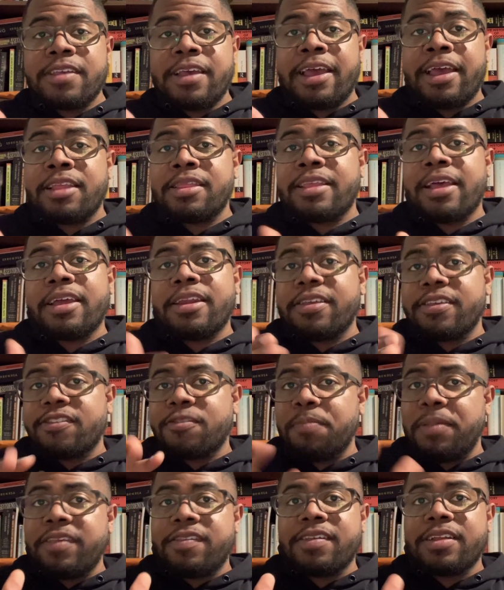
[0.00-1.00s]
and that is
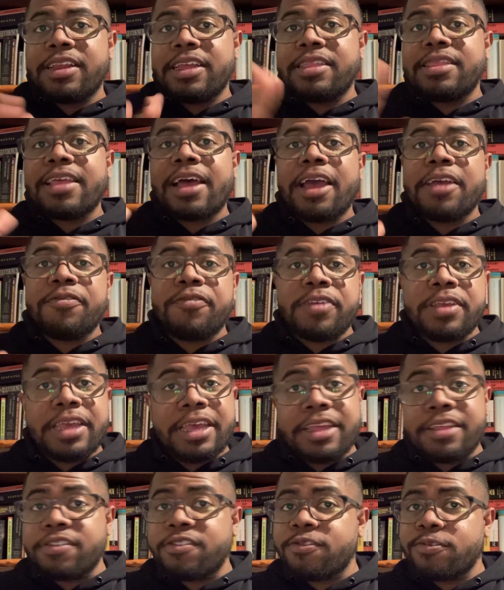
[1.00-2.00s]
basically diving
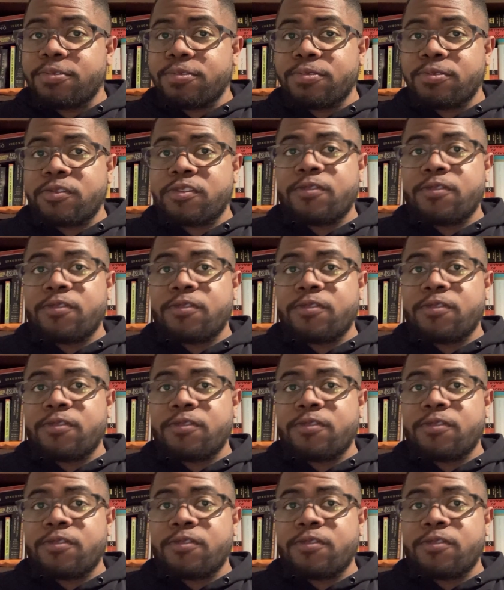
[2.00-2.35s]
into